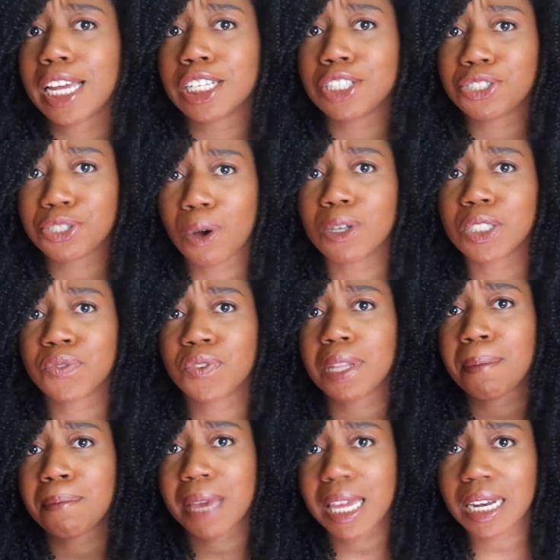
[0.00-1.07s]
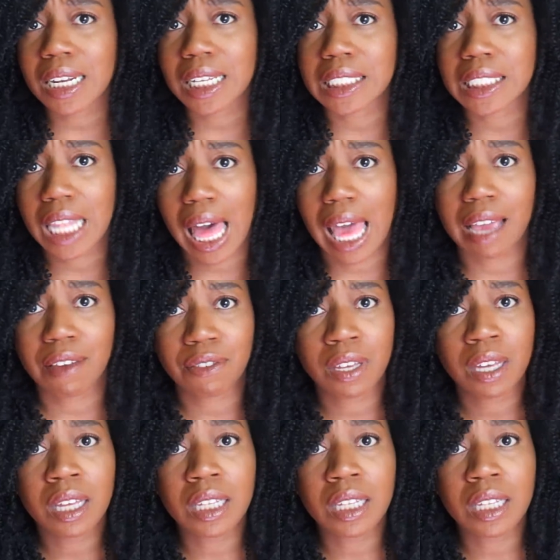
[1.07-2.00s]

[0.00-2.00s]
that he shows for the men in his life.